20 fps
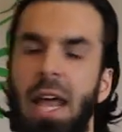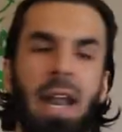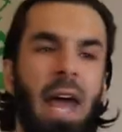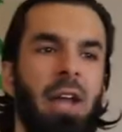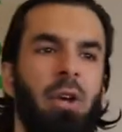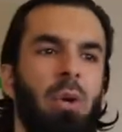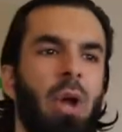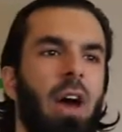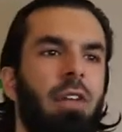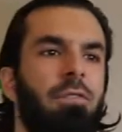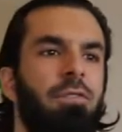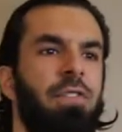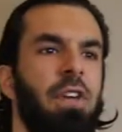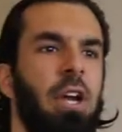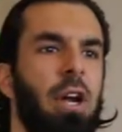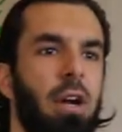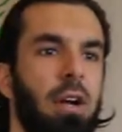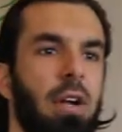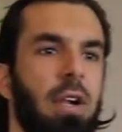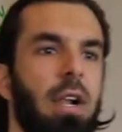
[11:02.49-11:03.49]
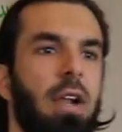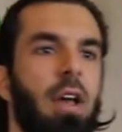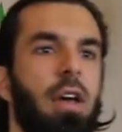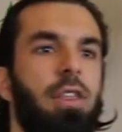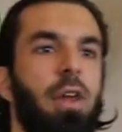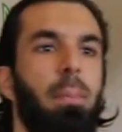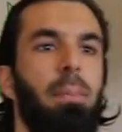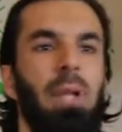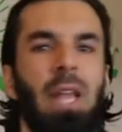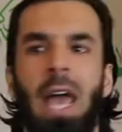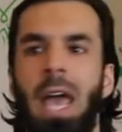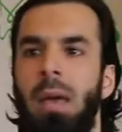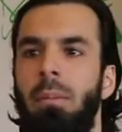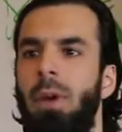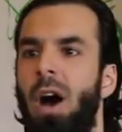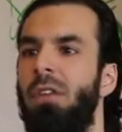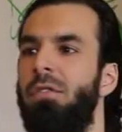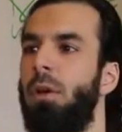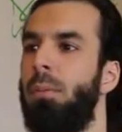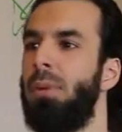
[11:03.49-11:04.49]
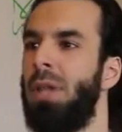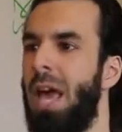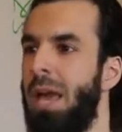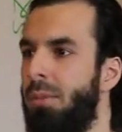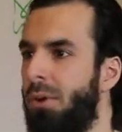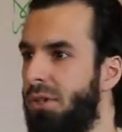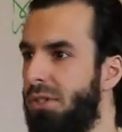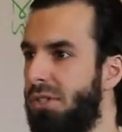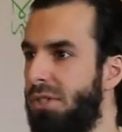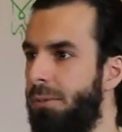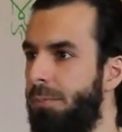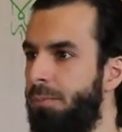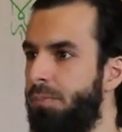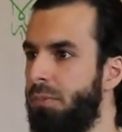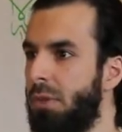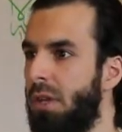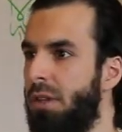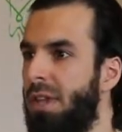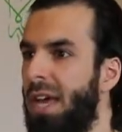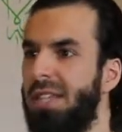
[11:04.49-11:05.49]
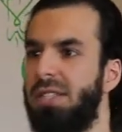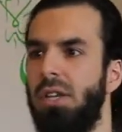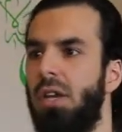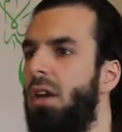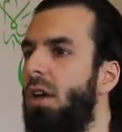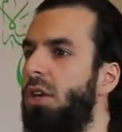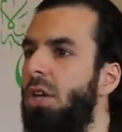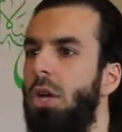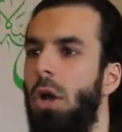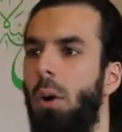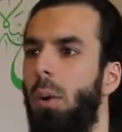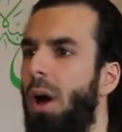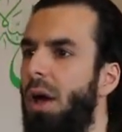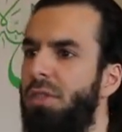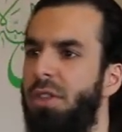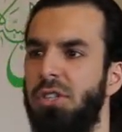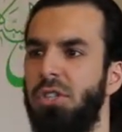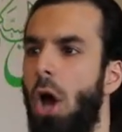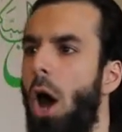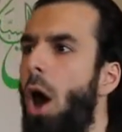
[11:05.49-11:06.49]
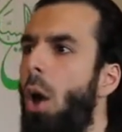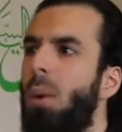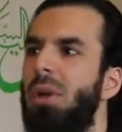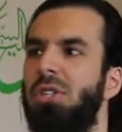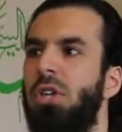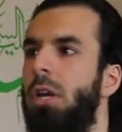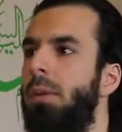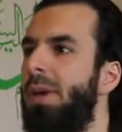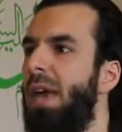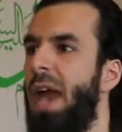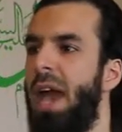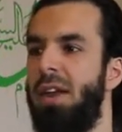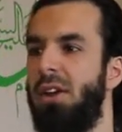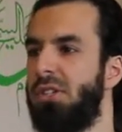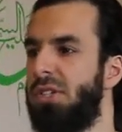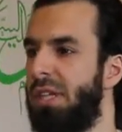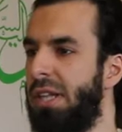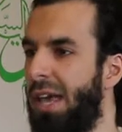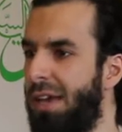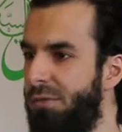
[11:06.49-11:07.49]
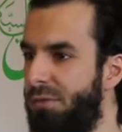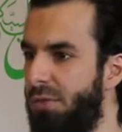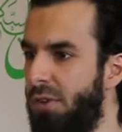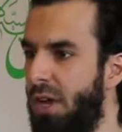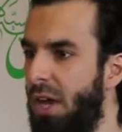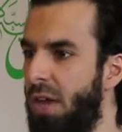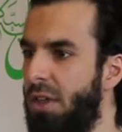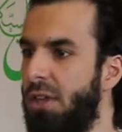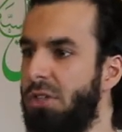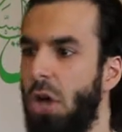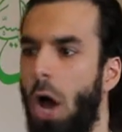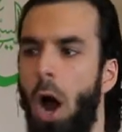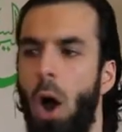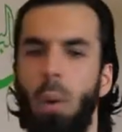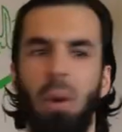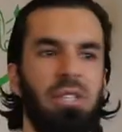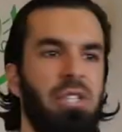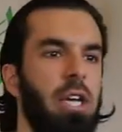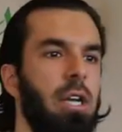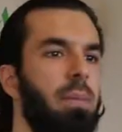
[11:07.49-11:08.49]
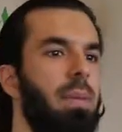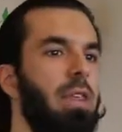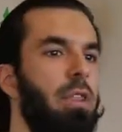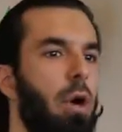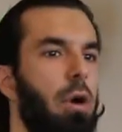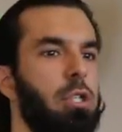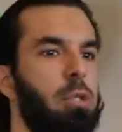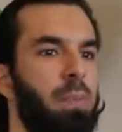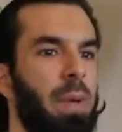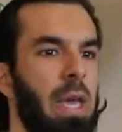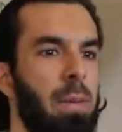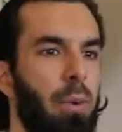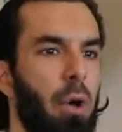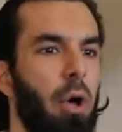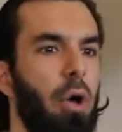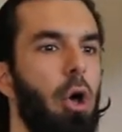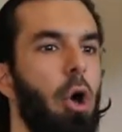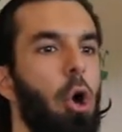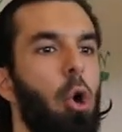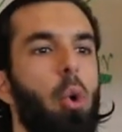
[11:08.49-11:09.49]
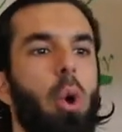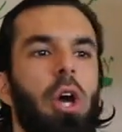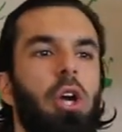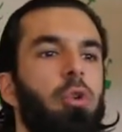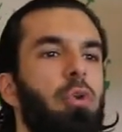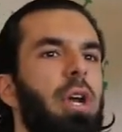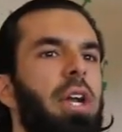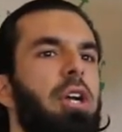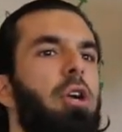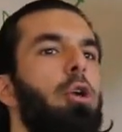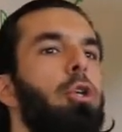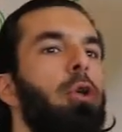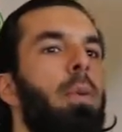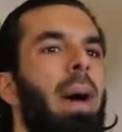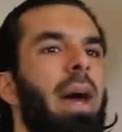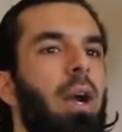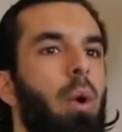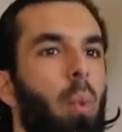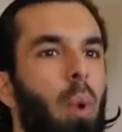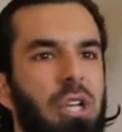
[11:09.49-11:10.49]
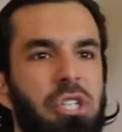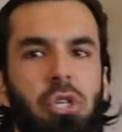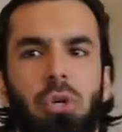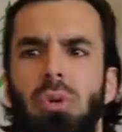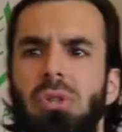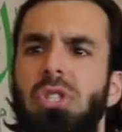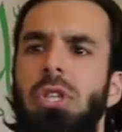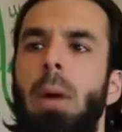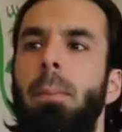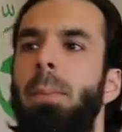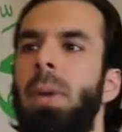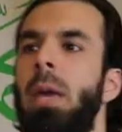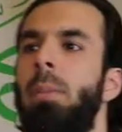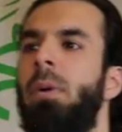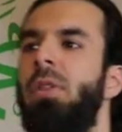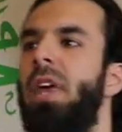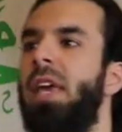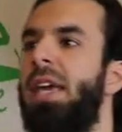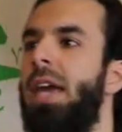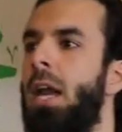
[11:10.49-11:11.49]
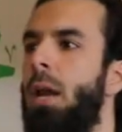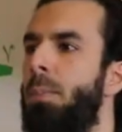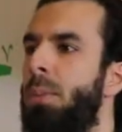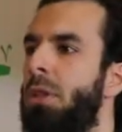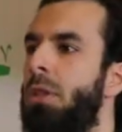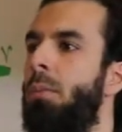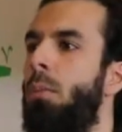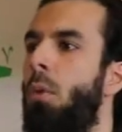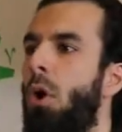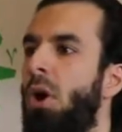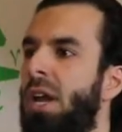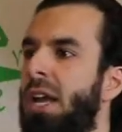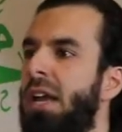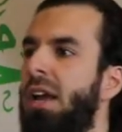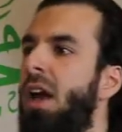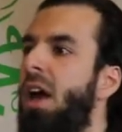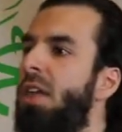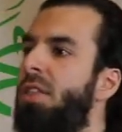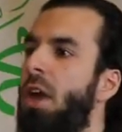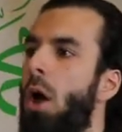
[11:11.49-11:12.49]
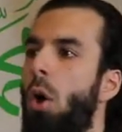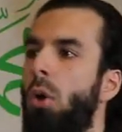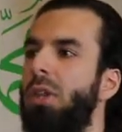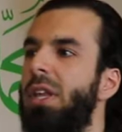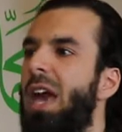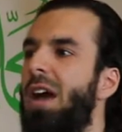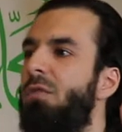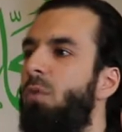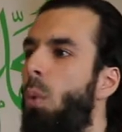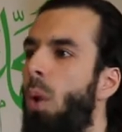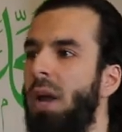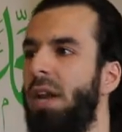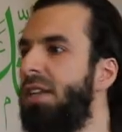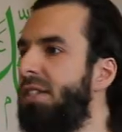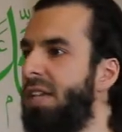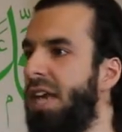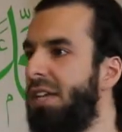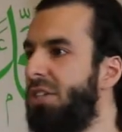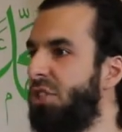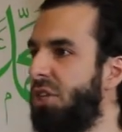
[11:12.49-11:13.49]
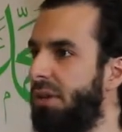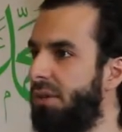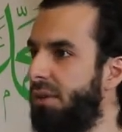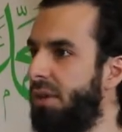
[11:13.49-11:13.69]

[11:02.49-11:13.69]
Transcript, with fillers: And I do not fear the blame of the blamers. That's, you know, there's always going to be haters in life. There's always going to be those people who are critical no matter what you do. Some people, they get up in the morning, they only have one intention.